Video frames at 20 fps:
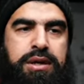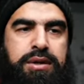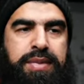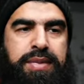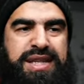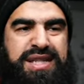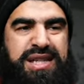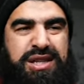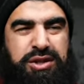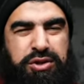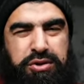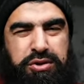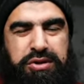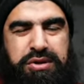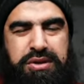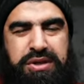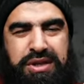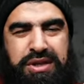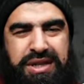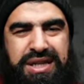Basically,
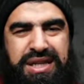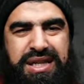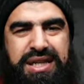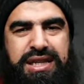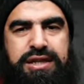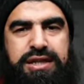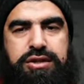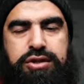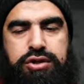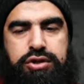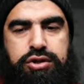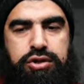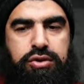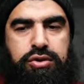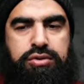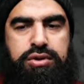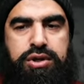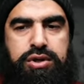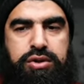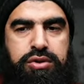you, you need to
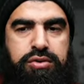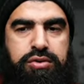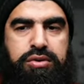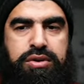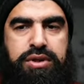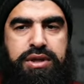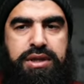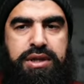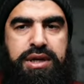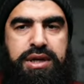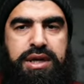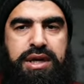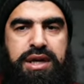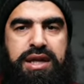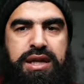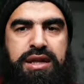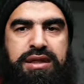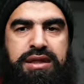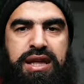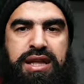show the youth
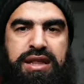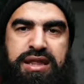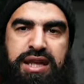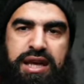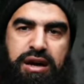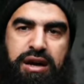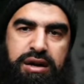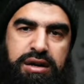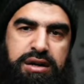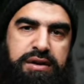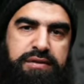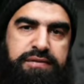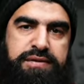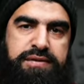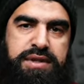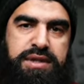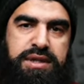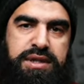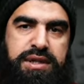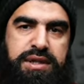that they are
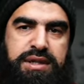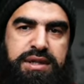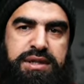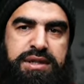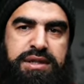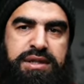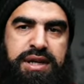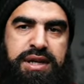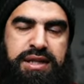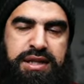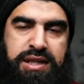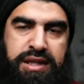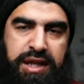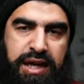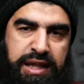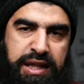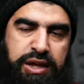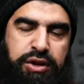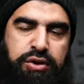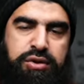loved, that,
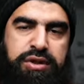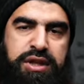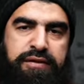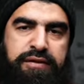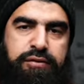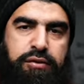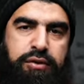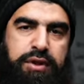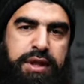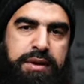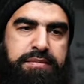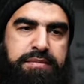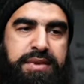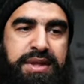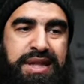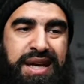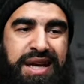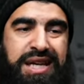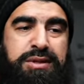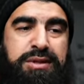that, that you're there for them.
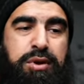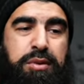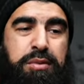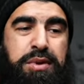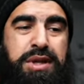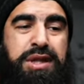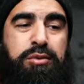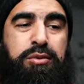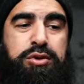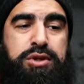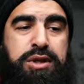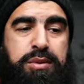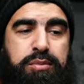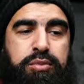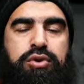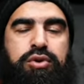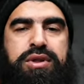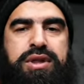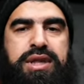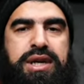That is probably the most
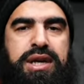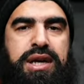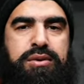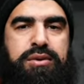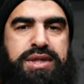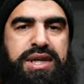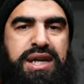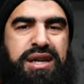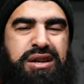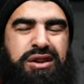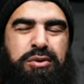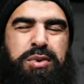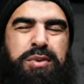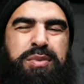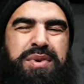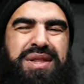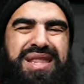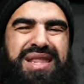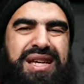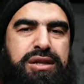important thing I would say. And a lot of
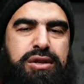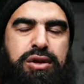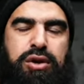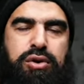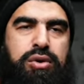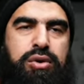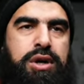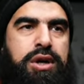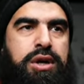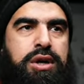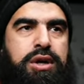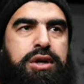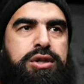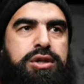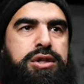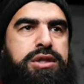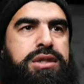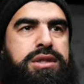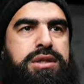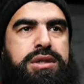people think no,
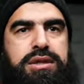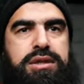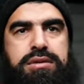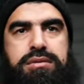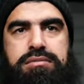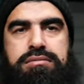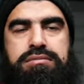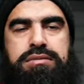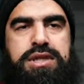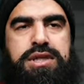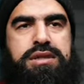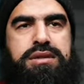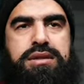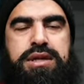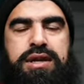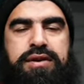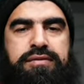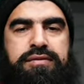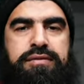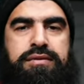just just
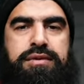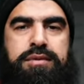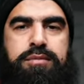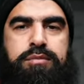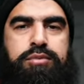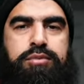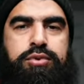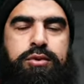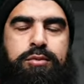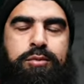give put